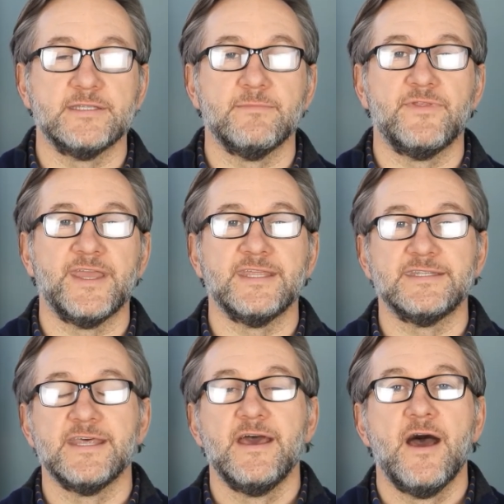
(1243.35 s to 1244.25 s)
some
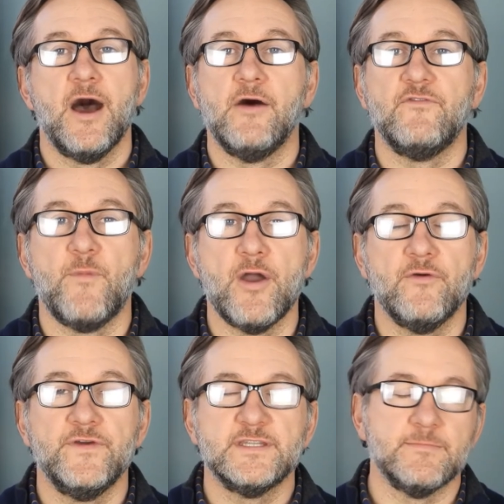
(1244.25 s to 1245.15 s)
things for my
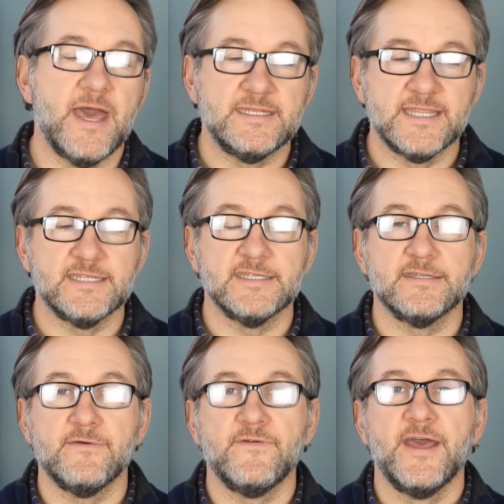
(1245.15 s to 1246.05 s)
office, some headsets and
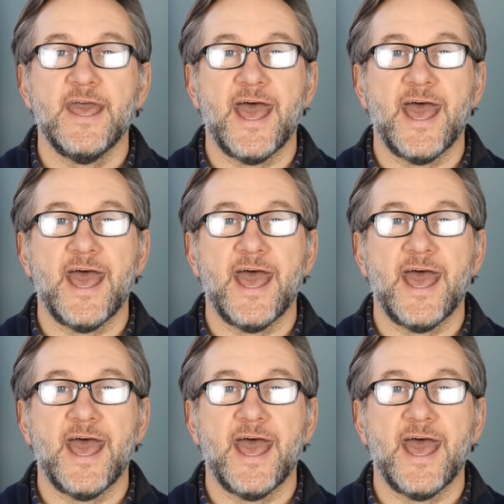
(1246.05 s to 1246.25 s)
stuff,